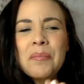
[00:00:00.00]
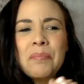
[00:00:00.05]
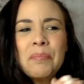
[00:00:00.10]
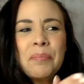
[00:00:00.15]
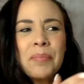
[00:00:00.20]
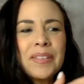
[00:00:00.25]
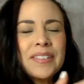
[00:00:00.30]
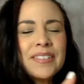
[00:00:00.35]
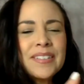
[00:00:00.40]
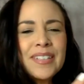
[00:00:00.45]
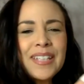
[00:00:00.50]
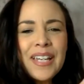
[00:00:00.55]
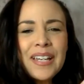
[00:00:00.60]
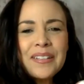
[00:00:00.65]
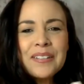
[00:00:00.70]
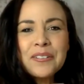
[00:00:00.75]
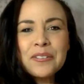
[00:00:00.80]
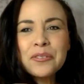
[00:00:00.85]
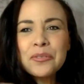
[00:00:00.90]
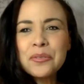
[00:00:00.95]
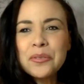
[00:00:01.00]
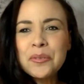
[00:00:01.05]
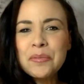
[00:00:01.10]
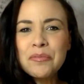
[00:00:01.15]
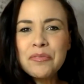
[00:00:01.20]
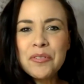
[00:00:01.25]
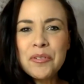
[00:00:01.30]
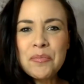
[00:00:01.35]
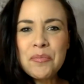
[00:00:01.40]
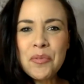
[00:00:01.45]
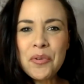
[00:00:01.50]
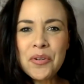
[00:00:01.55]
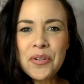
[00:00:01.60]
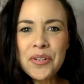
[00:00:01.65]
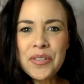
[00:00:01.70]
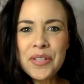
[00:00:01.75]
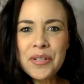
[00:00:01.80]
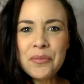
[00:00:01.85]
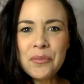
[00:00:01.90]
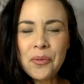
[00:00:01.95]
But see how there's room for
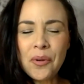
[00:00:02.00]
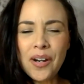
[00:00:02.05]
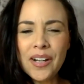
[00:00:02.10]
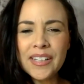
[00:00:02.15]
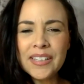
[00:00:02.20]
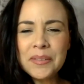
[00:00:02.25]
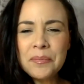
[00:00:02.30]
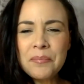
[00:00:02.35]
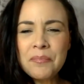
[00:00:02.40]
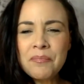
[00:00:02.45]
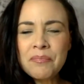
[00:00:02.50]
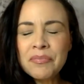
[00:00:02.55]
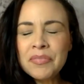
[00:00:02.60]
more than one?